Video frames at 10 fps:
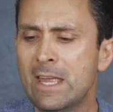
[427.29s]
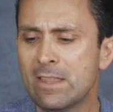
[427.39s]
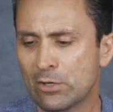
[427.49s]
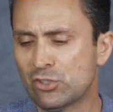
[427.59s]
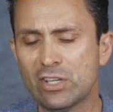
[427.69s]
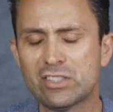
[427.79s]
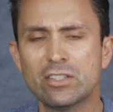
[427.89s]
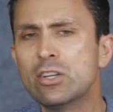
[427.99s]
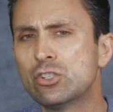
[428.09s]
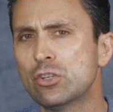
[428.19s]
there's just
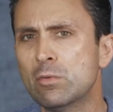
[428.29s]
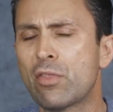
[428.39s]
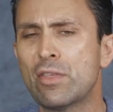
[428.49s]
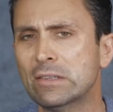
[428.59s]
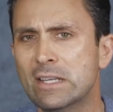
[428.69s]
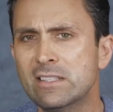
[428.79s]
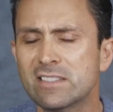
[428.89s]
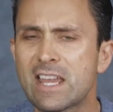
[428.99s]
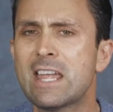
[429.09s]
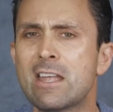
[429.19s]
an issue with the
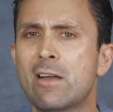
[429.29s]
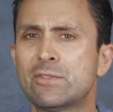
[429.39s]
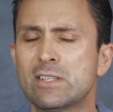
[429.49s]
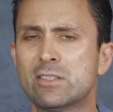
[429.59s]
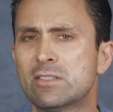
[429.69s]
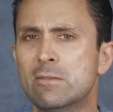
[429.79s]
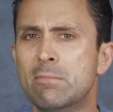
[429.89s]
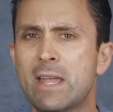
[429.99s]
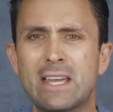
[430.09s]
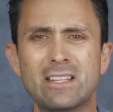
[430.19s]
lens AF
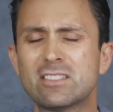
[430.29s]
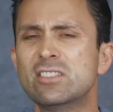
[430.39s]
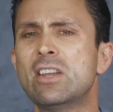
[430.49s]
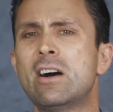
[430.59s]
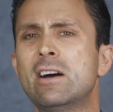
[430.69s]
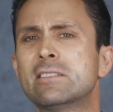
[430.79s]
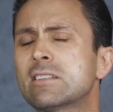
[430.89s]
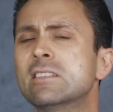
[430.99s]
system and it's not